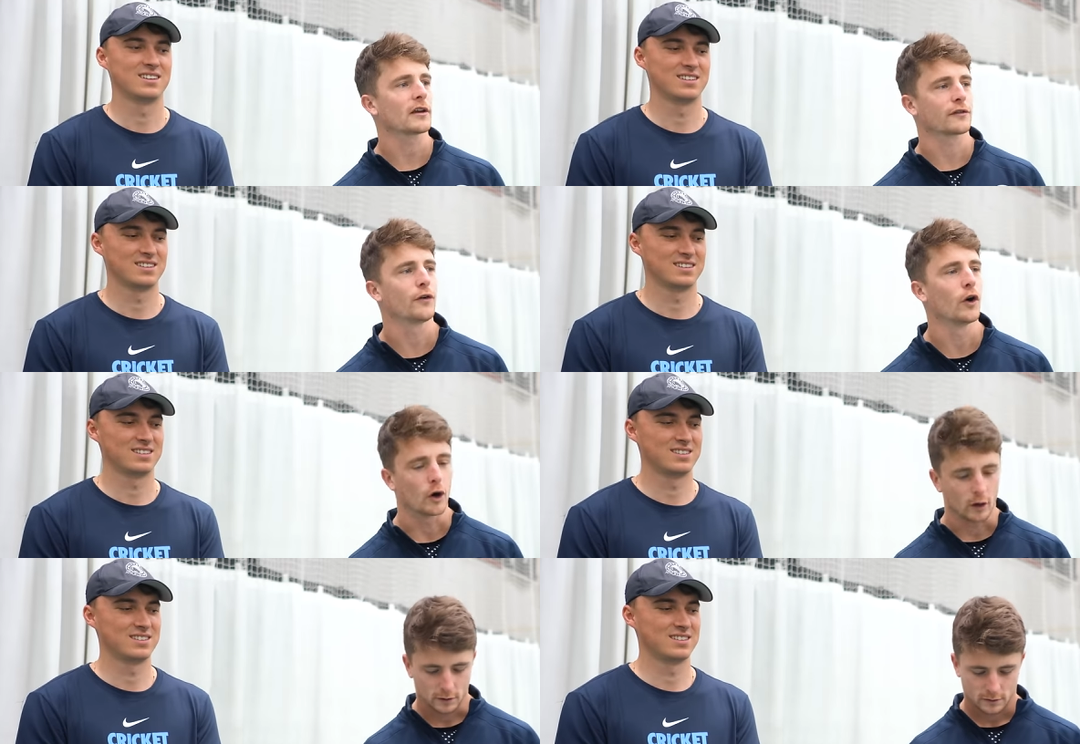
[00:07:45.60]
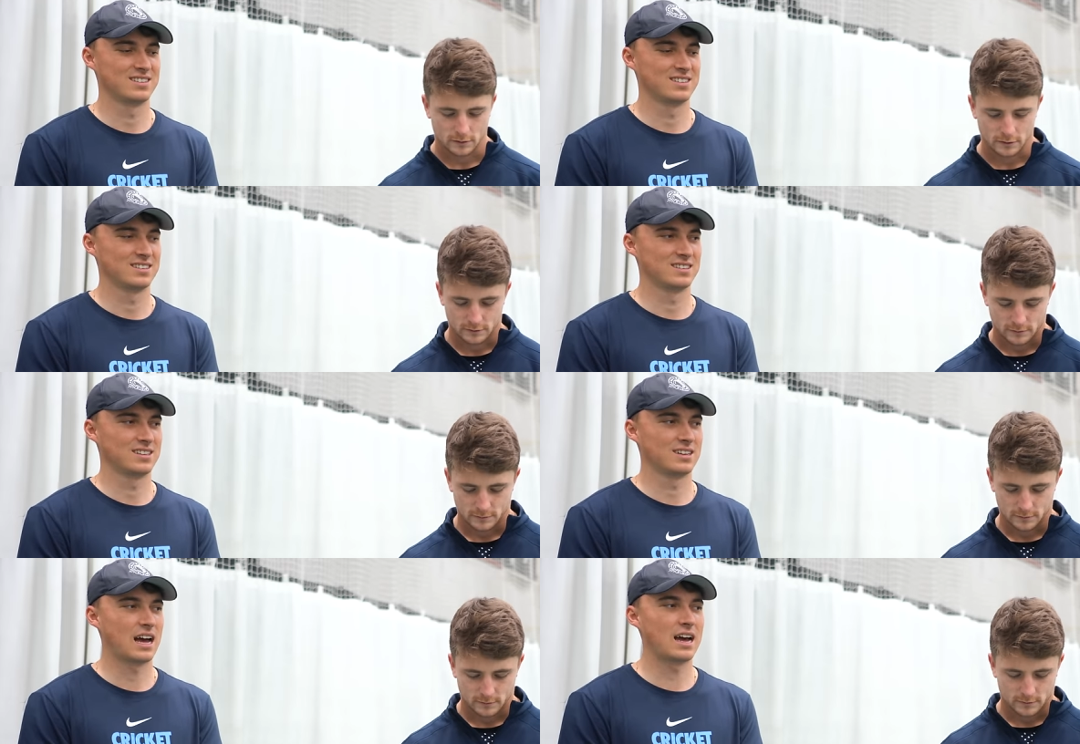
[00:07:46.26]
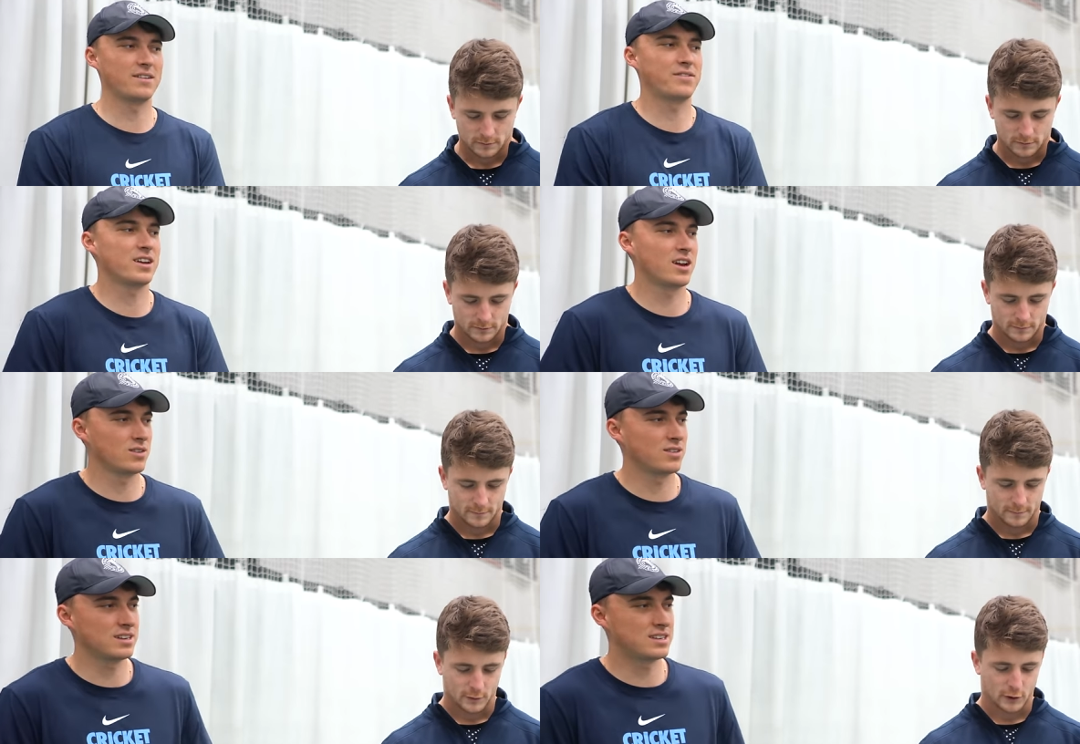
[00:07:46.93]
Speaker 1: that's four.
Speaker 2: If
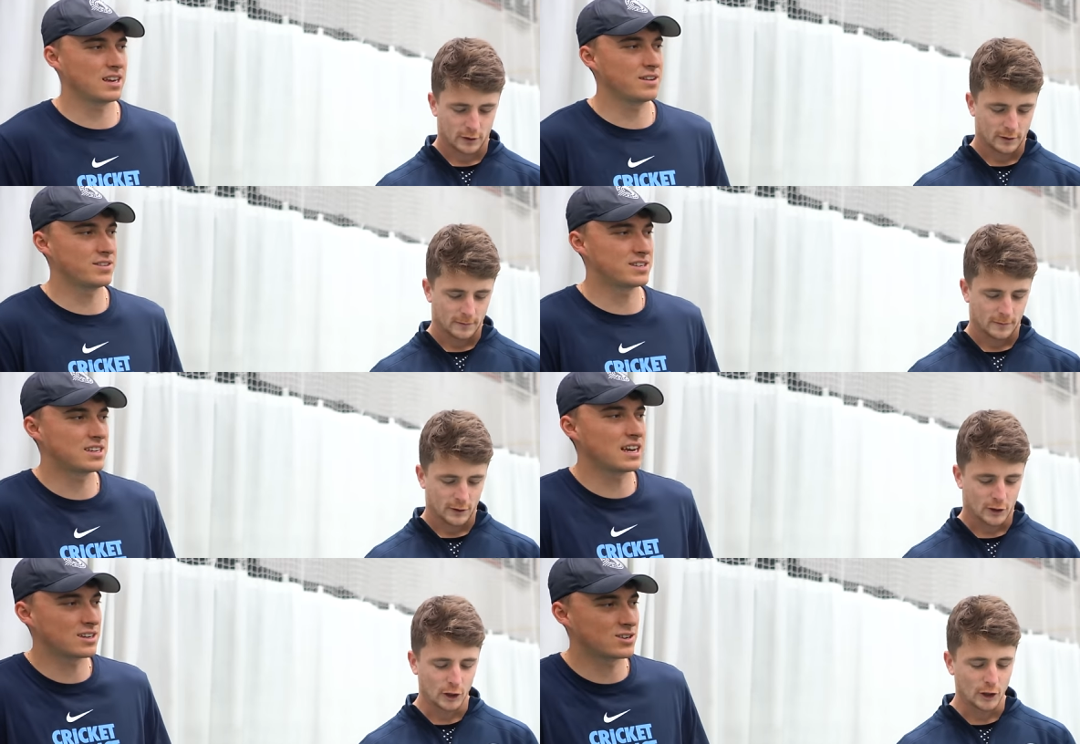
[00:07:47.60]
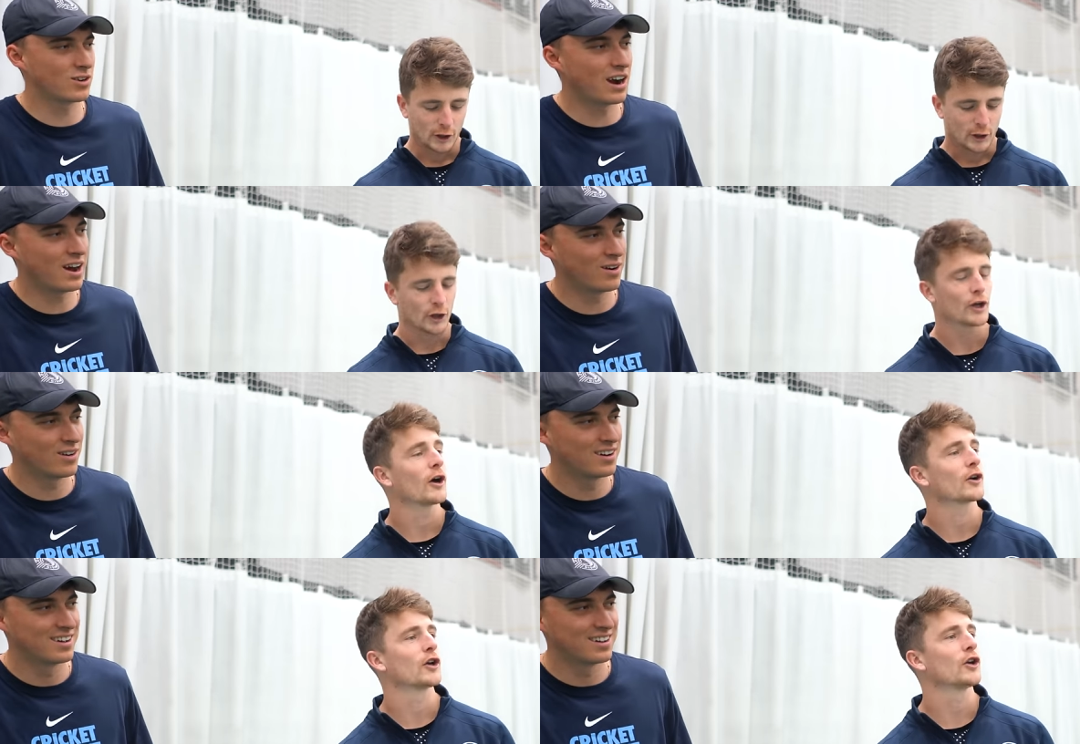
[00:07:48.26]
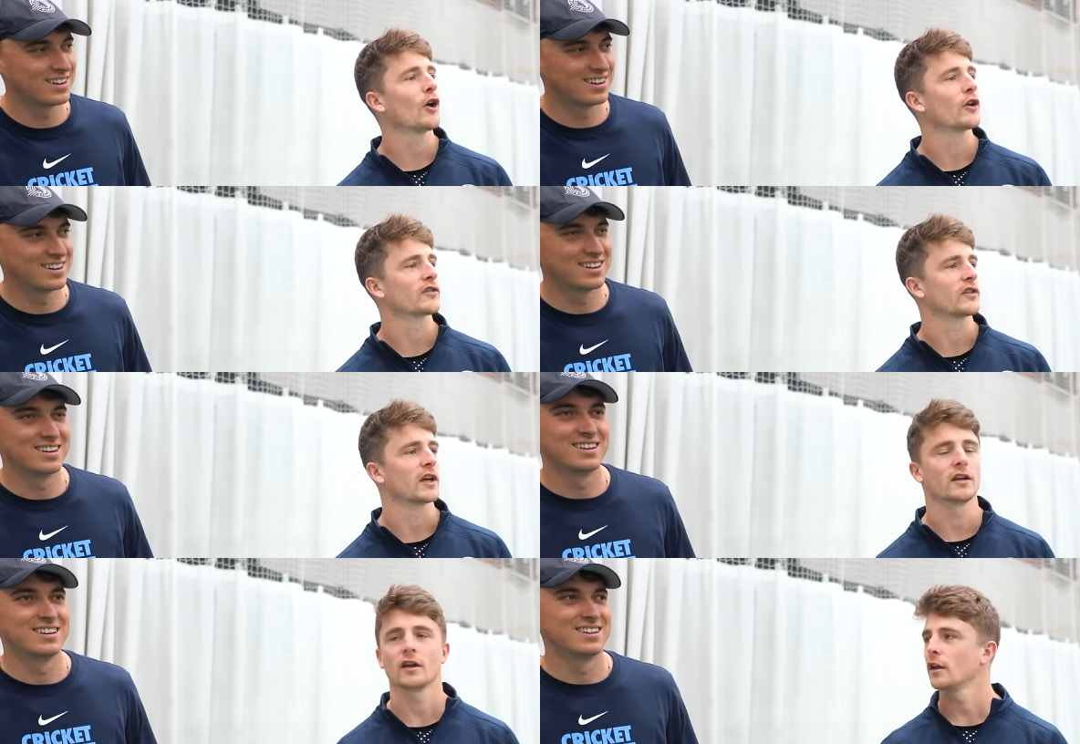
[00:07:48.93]
no, it's either six
Speaker 1: good, or out. Good, good
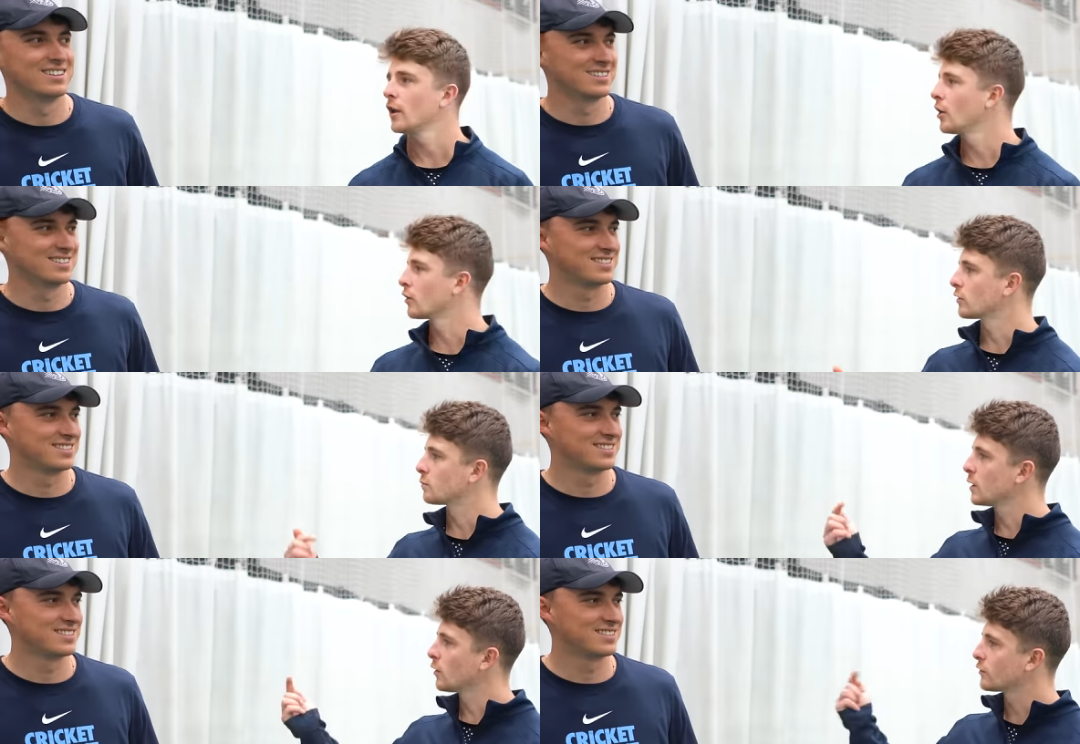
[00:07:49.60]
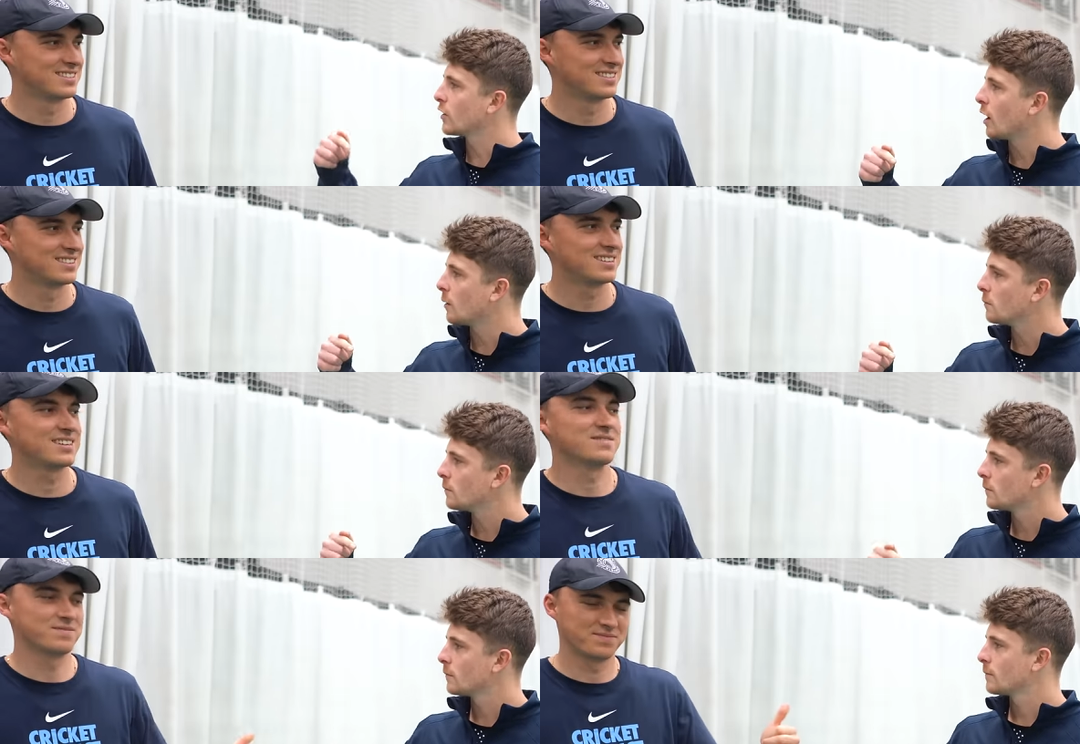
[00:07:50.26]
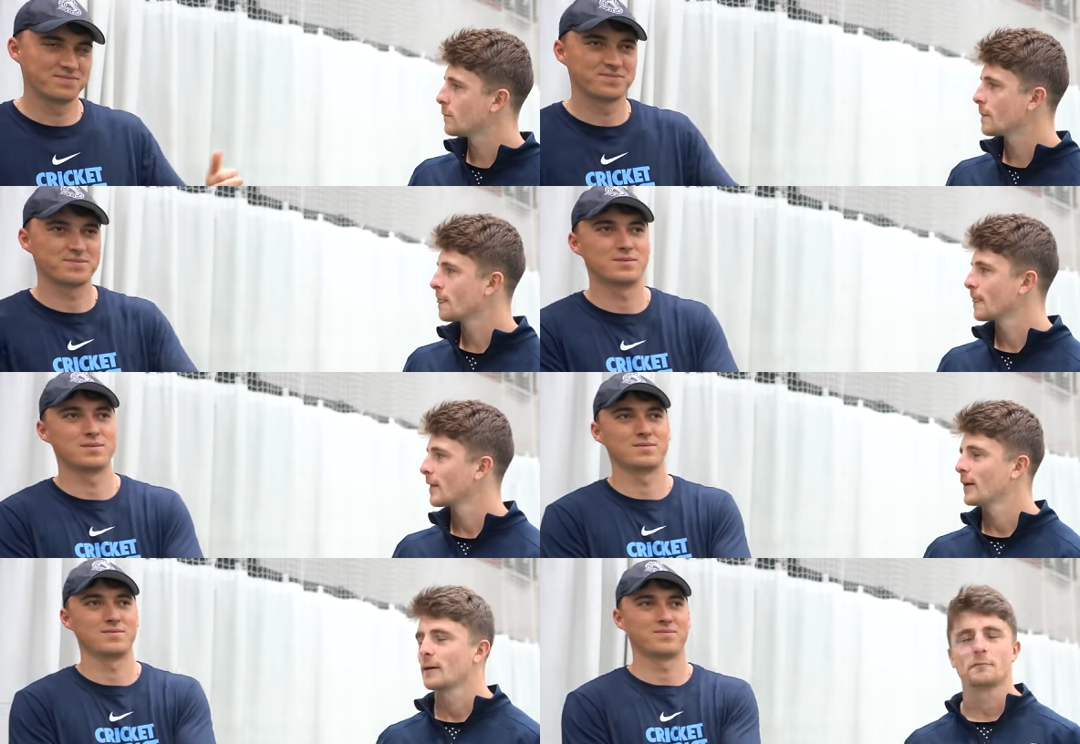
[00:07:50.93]
honesty, no, because mid-off's up.
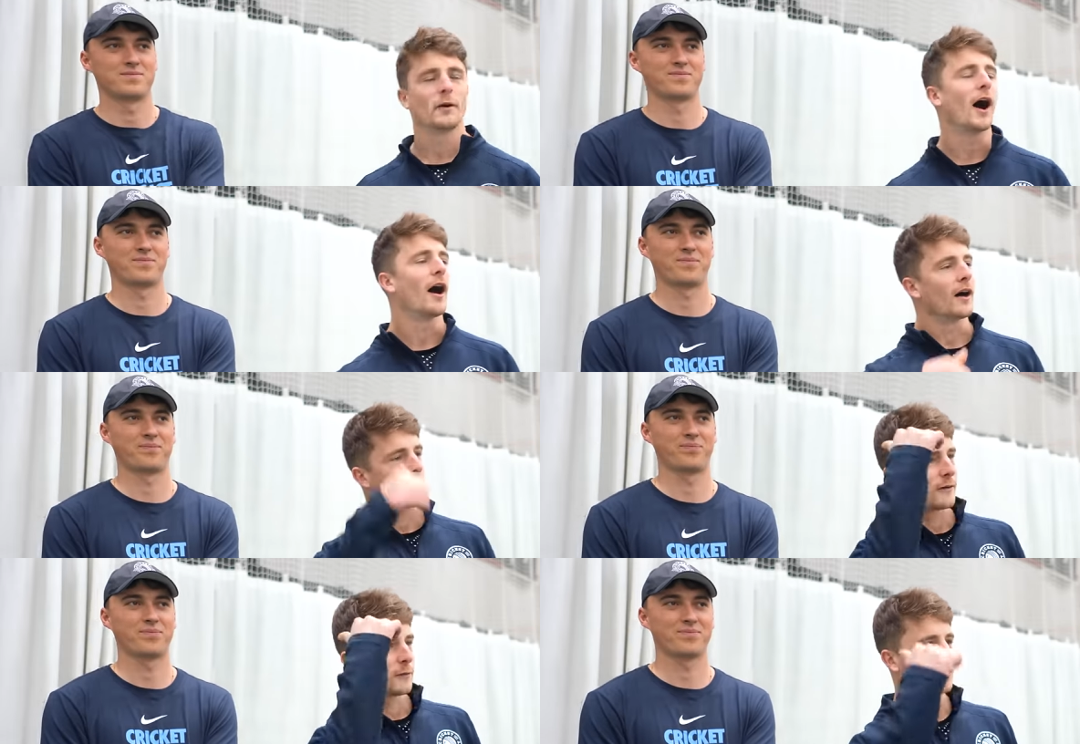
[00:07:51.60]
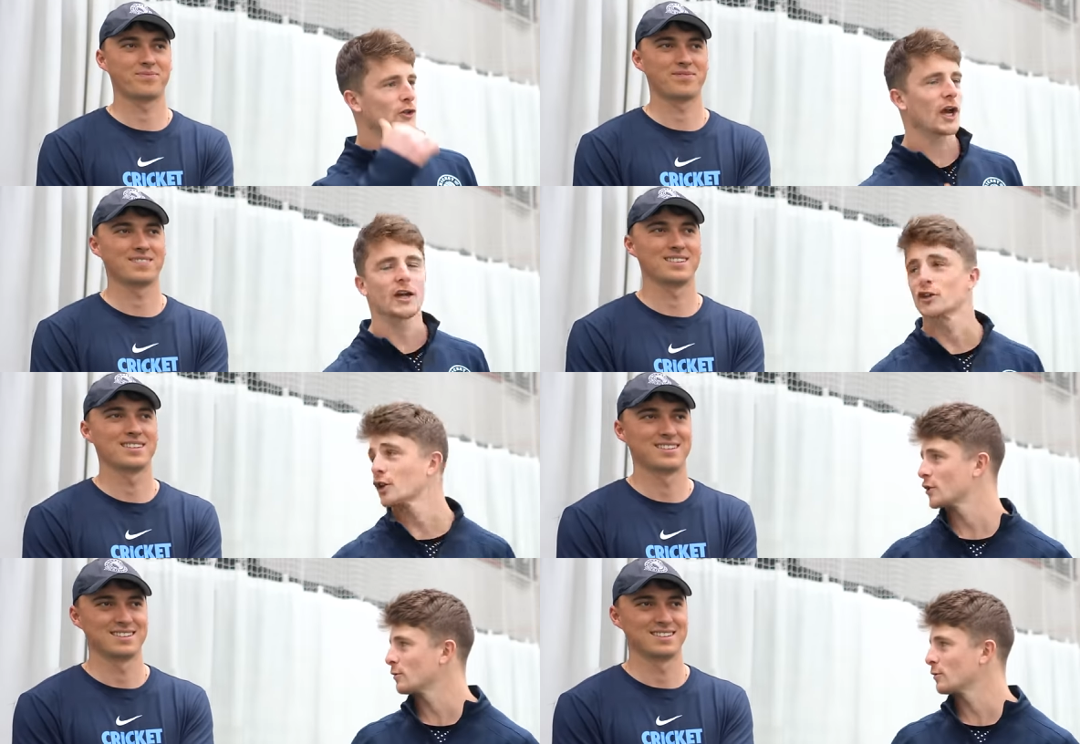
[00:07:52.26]
But we'll change it,